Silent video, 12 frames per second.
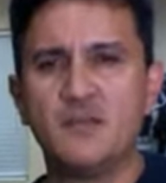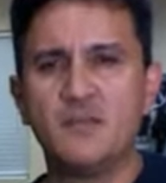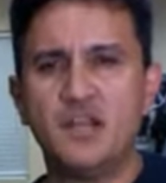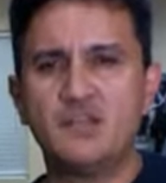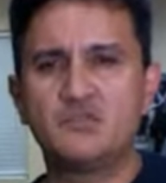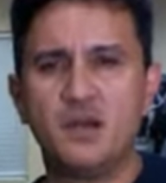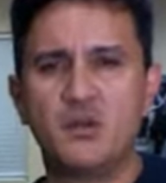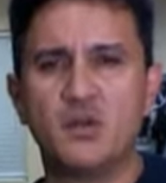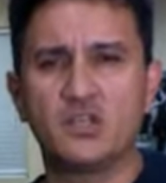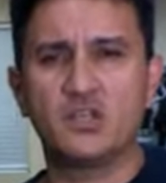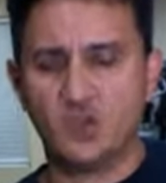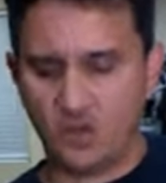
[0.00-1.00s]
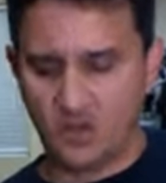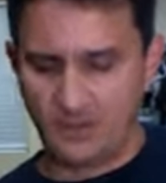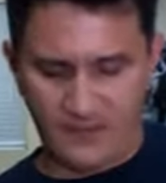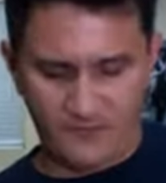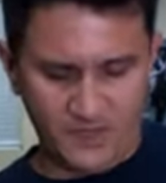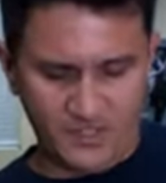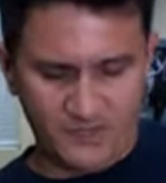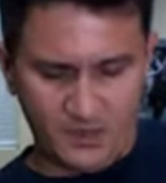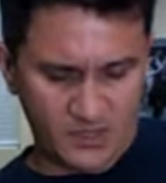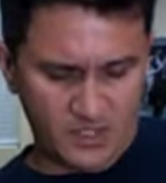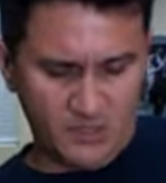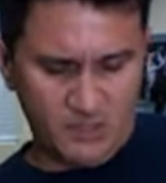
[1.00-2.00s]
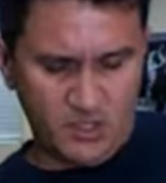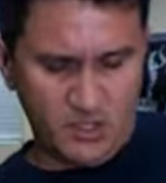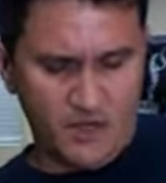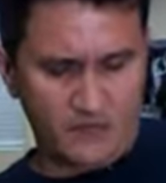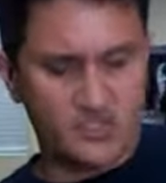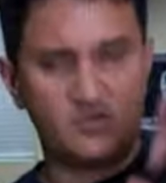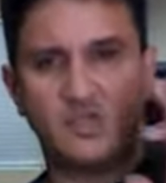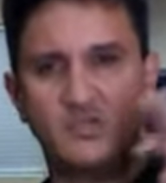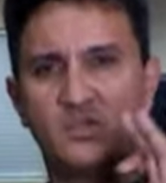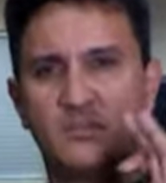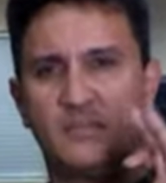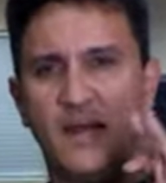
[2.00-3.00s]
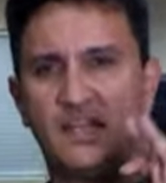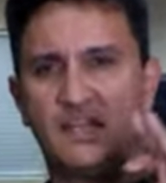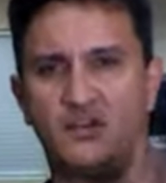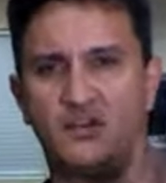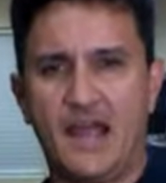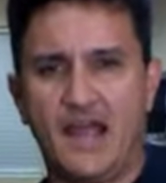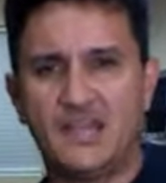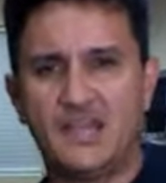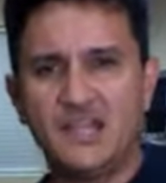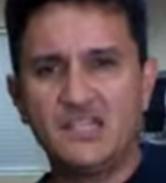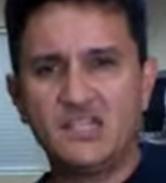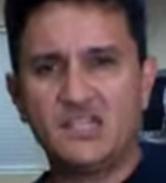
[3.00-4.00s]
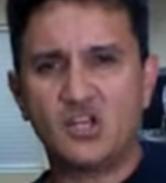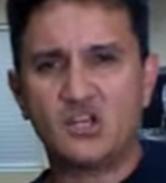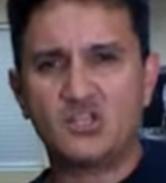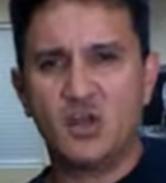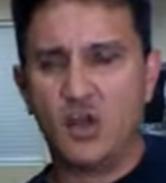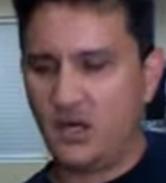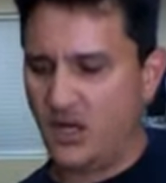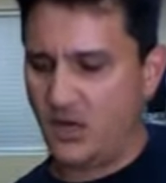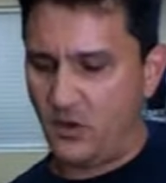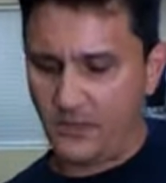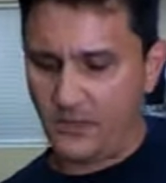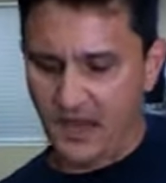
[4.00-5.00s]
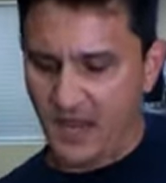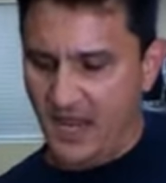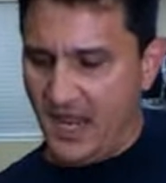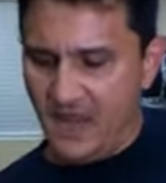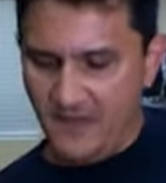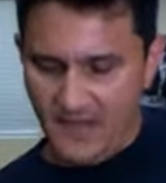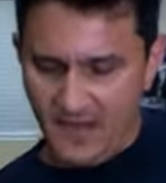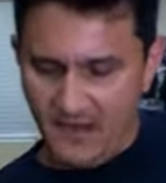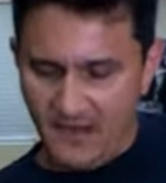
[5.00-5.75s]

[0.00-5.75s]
But here's what I want to talk about. First of all, you can mute out the strings with the back of your hand. Just touch lightly on there. And then